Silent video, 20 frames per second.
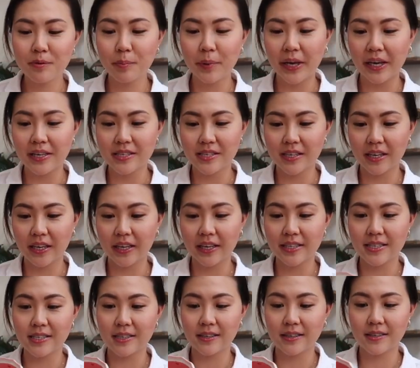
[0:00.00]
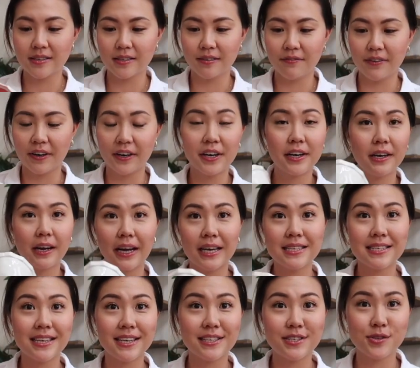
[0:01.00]
amazing. It's a very
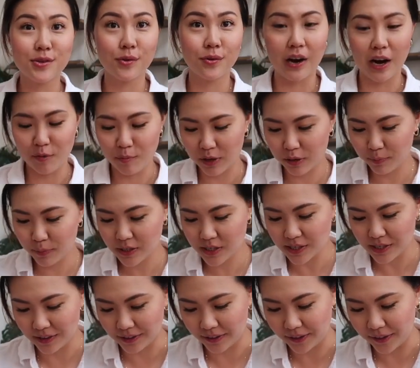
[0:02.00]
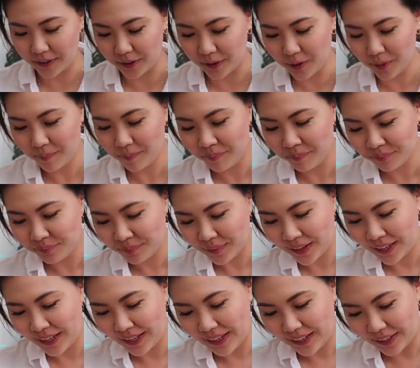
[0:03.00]
nice like ceramic material.
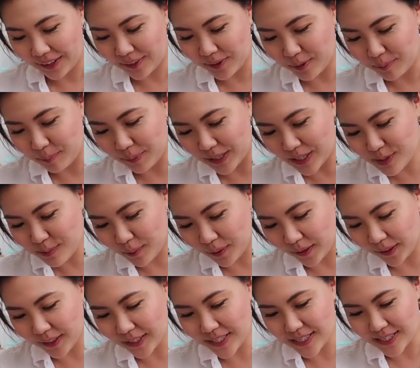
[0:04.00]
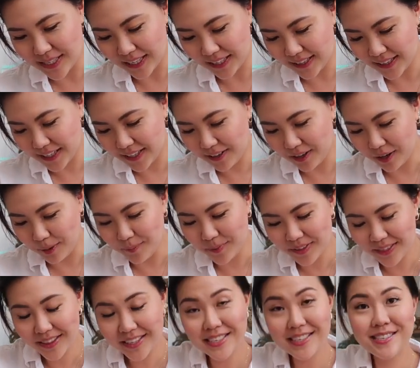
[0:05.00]
And the best part is that they come
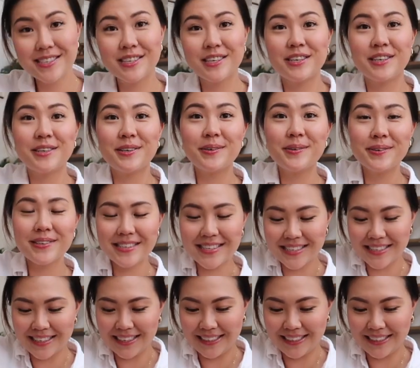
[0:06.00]
with these cute